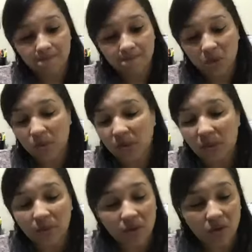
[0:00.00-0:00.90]
no matter that
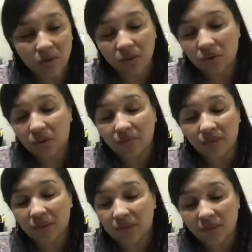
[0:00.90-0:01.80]
we're going through all of
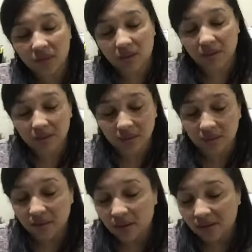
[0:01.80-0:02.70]
these crazy
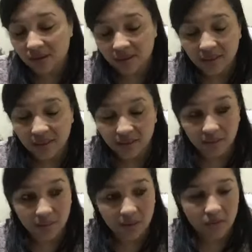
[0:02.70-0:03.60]
things
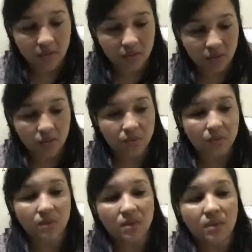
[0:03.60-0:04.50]
that we're going through,